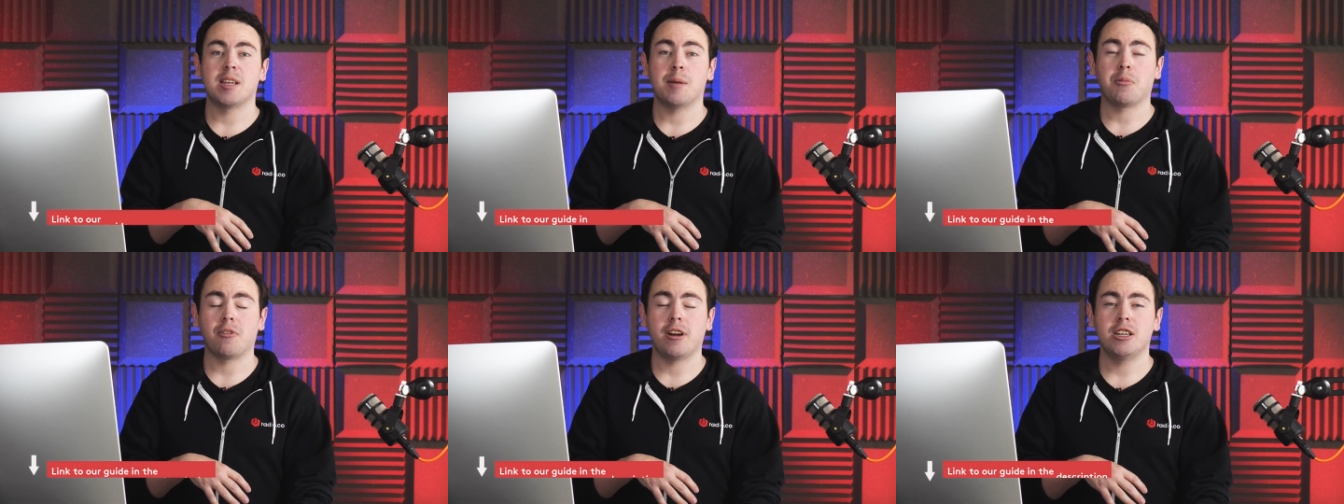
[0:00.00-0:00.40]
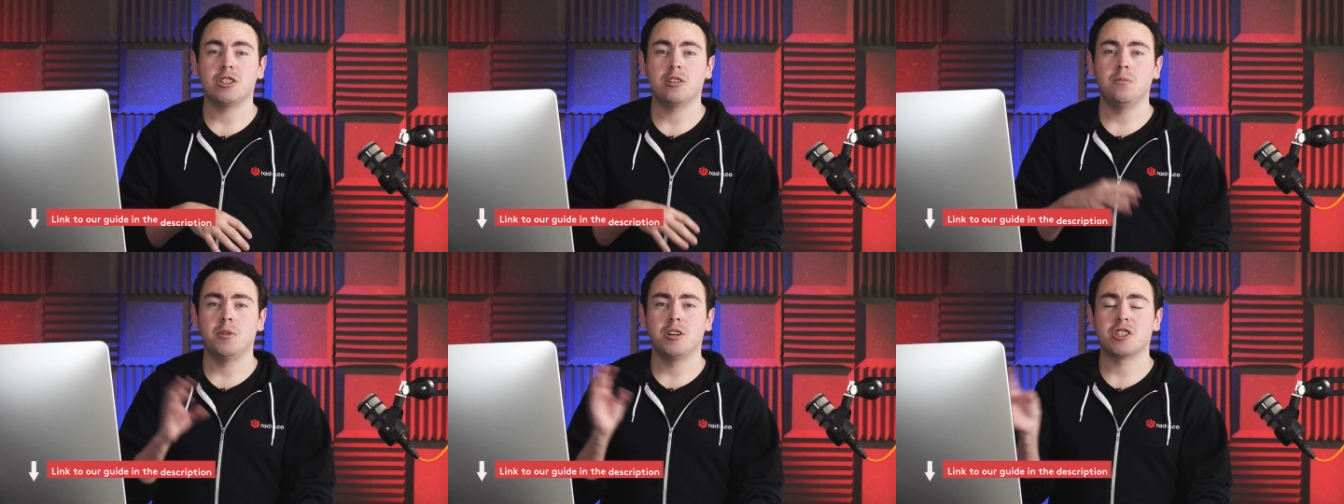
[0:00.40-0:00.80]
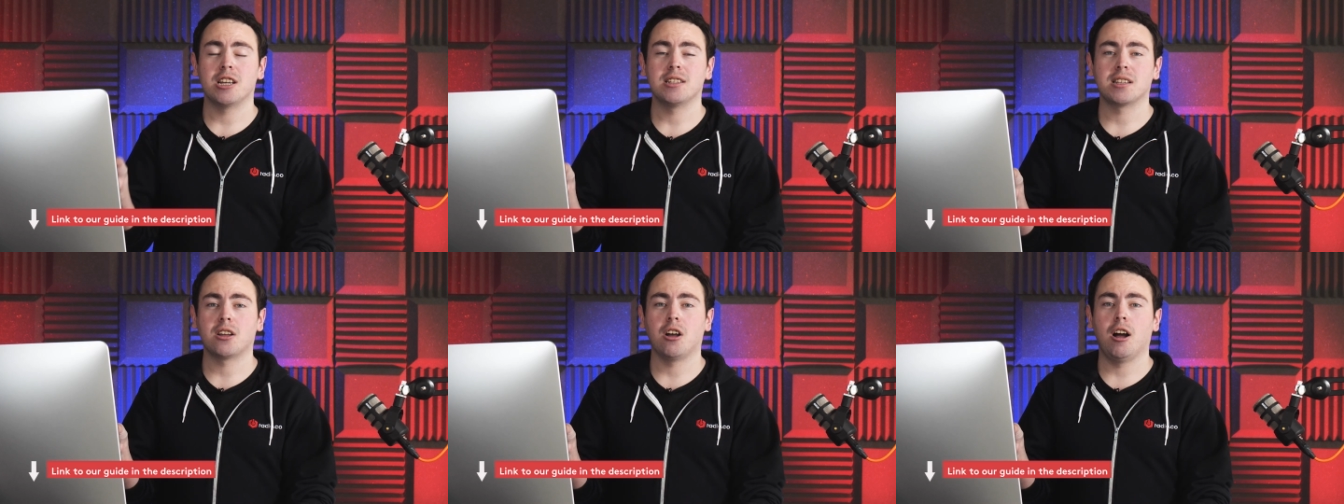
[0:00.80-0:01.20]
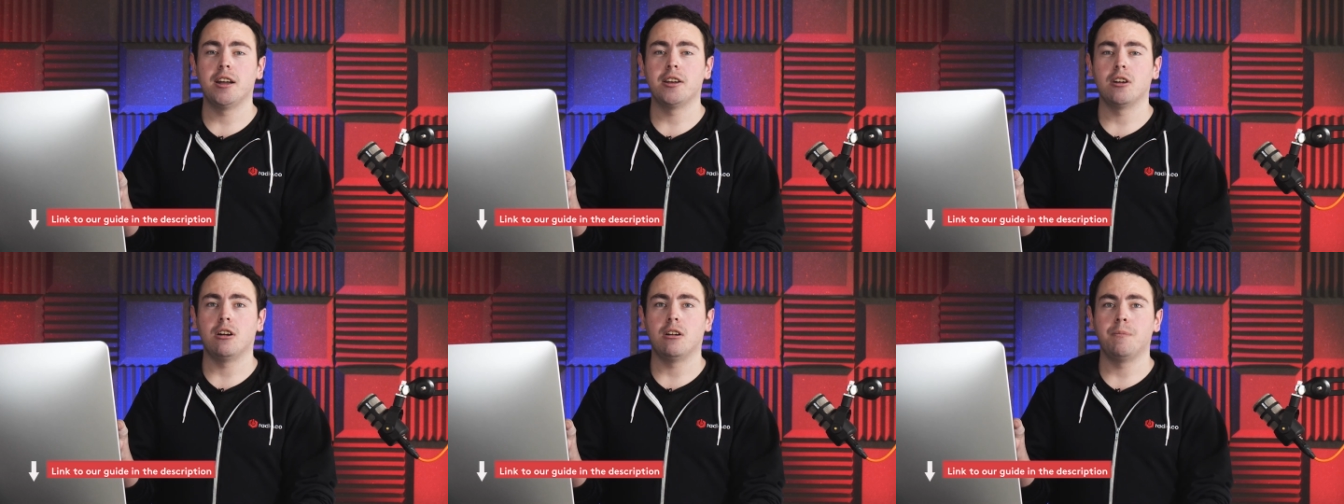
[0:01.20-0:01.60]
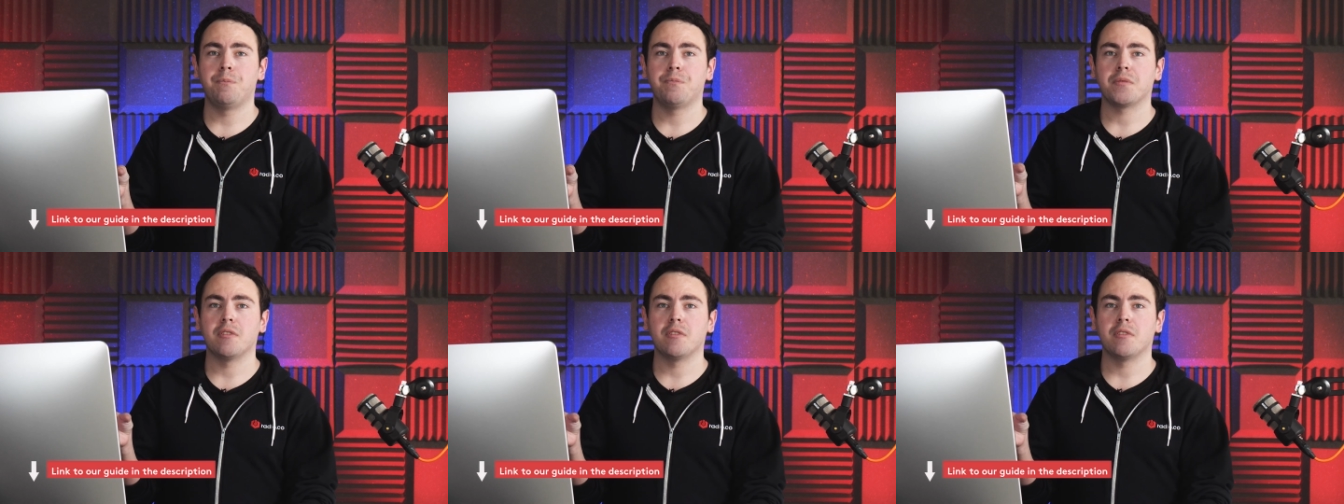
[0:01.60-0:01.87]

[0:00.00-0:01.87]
separation, which has a guide on,